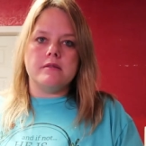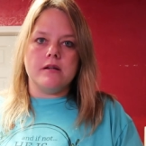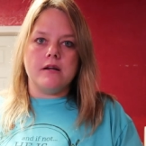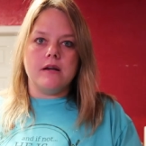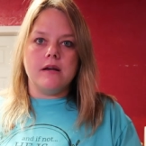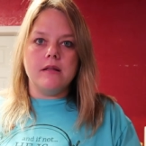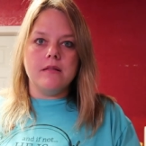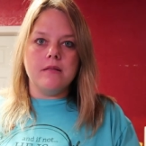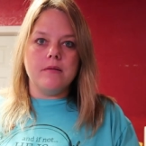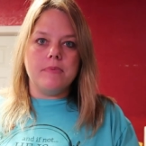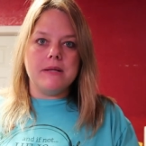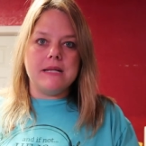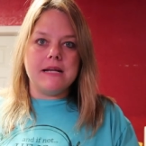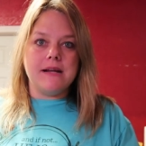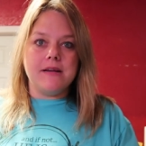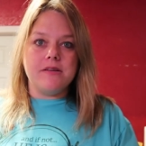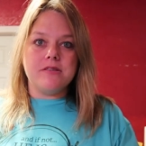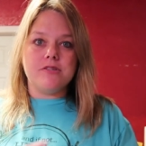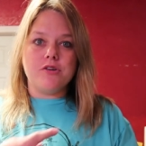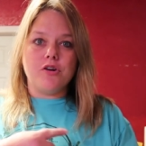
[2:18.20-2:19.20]
Sorry, the
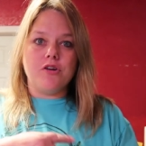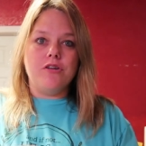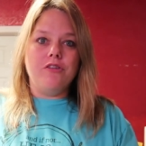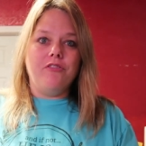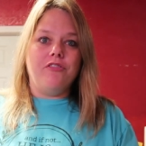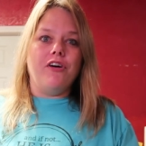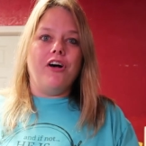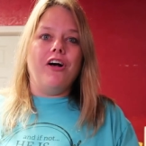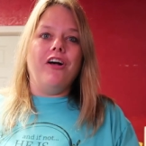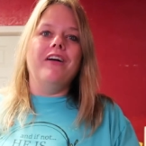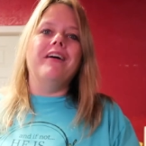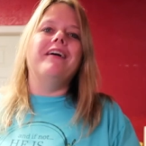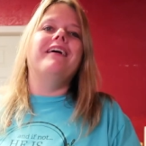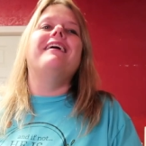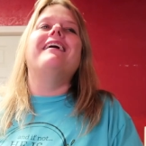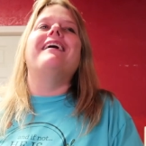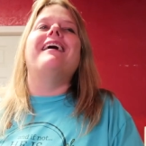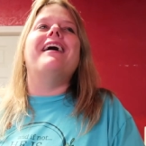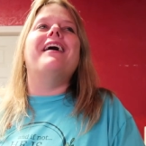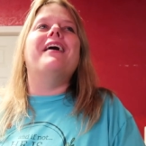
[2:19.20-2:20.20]
potatoes started to fall.
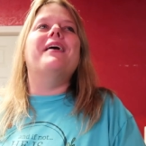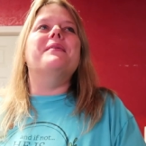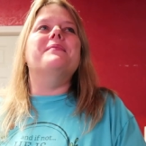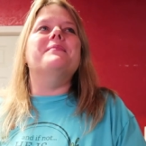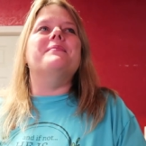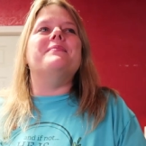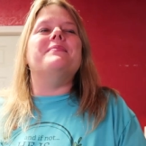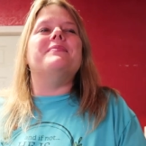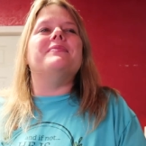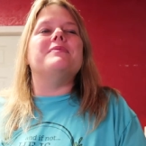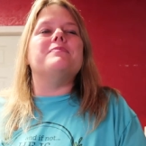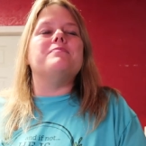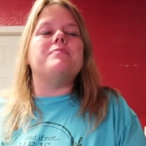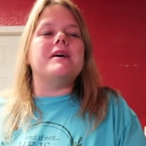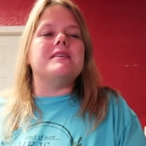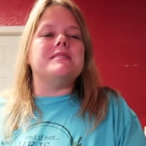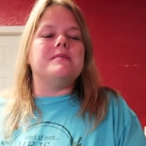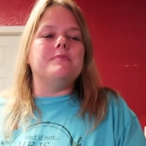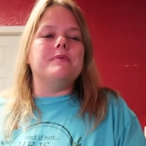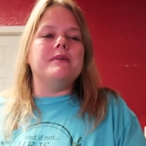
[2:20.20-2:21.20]

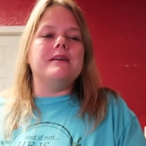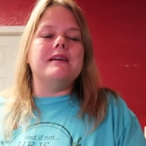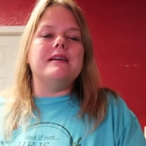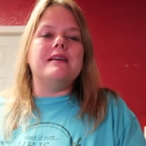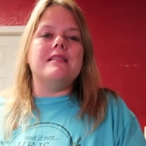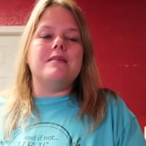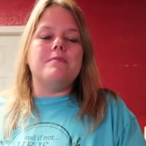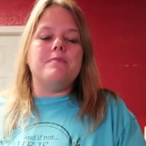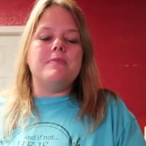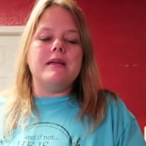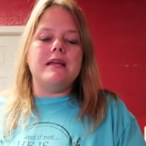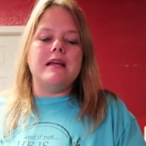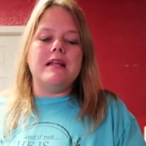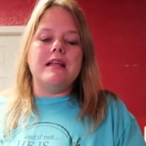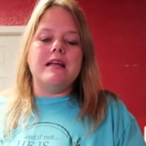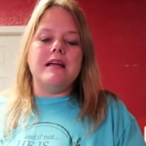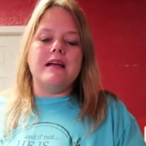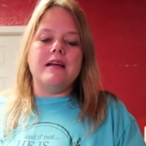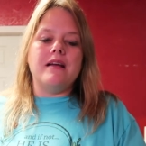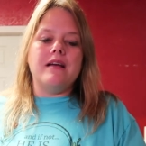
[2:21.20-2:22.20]
Possibly at the
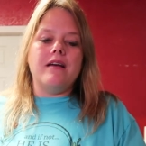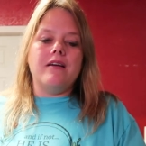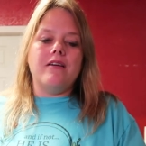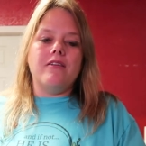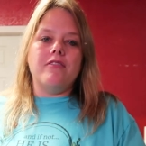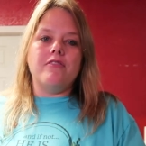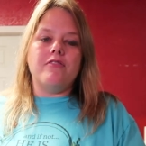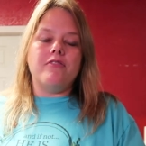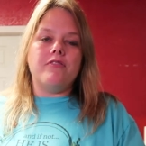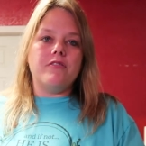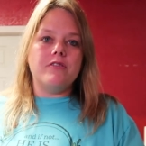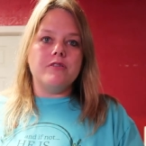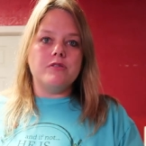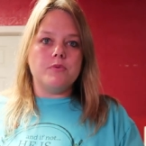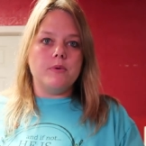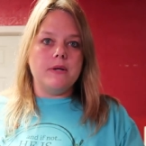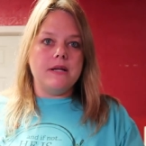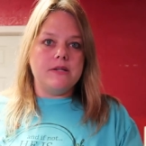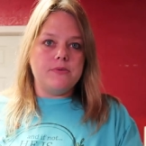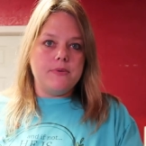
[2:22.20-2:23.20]
beginning of
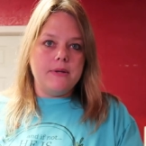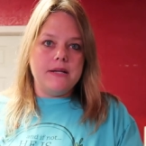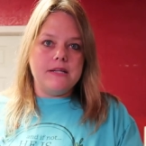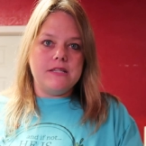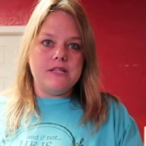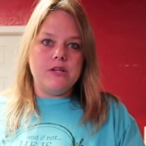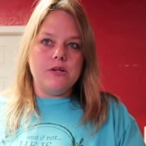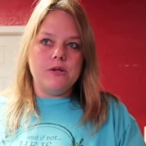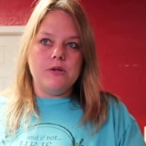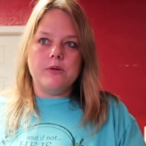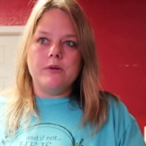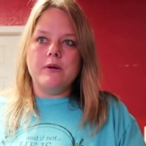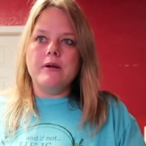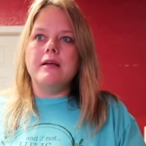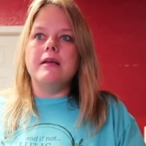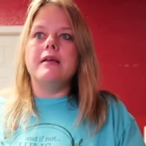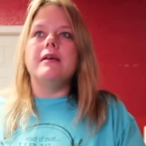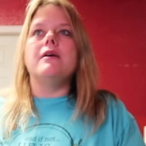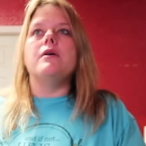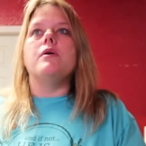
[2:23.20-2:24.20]
2022,
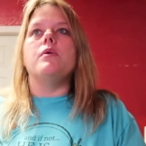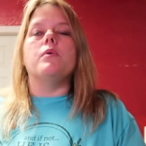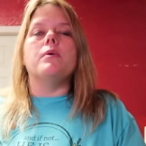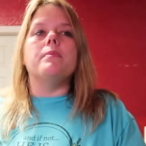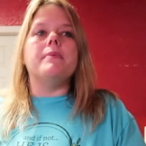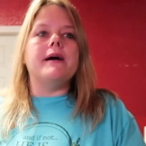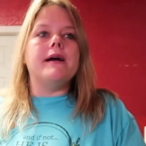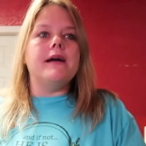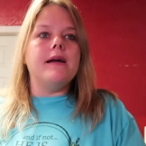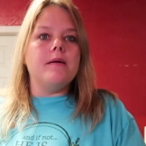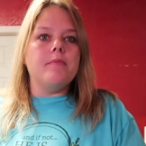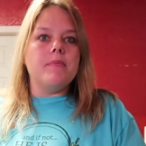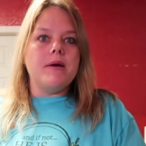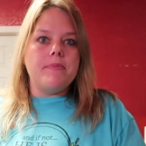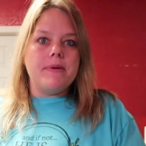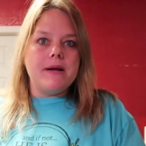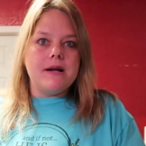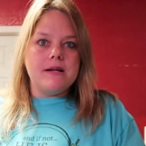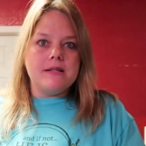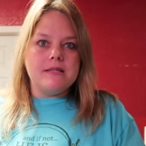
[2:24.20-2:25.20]
we're buying my
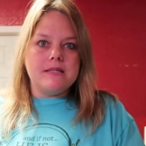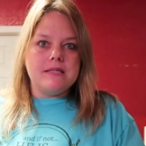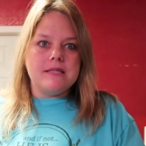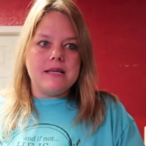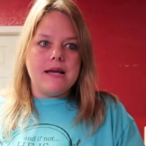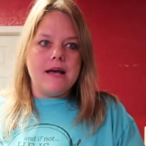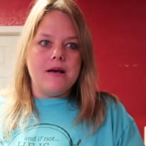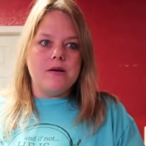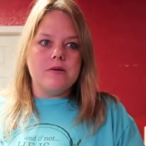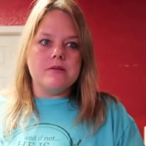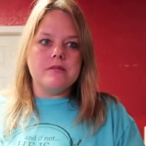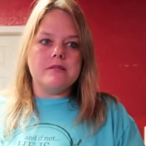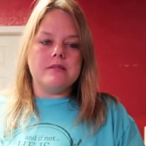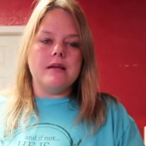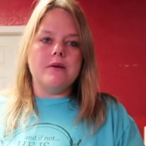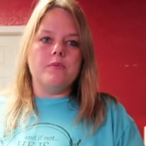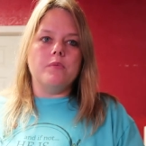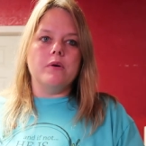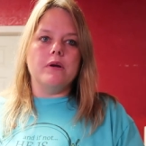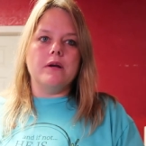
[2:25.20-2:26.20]
parents' house
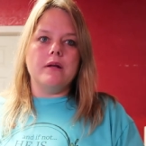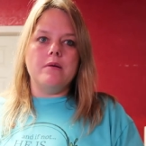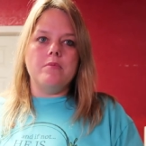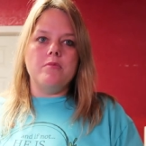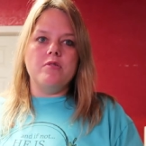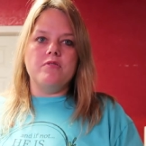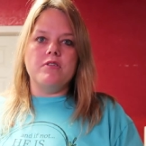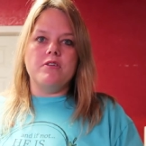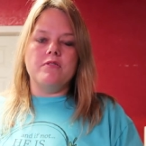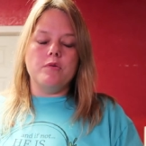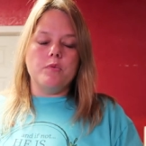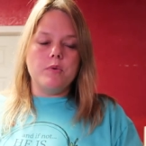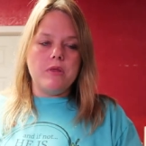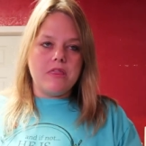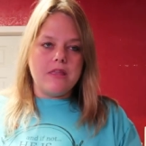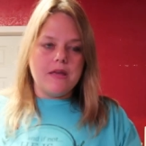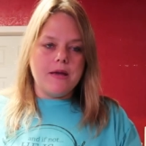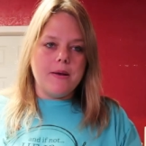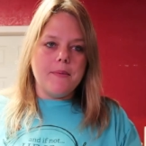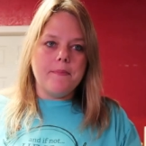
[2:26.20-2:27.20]
and we're gonna move over
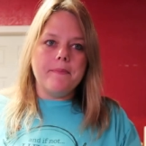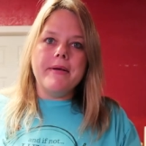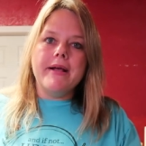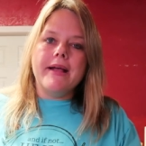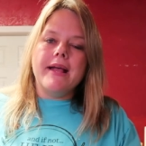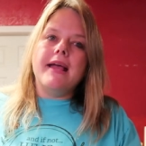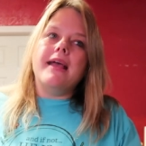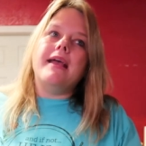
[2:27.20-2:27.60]
with them.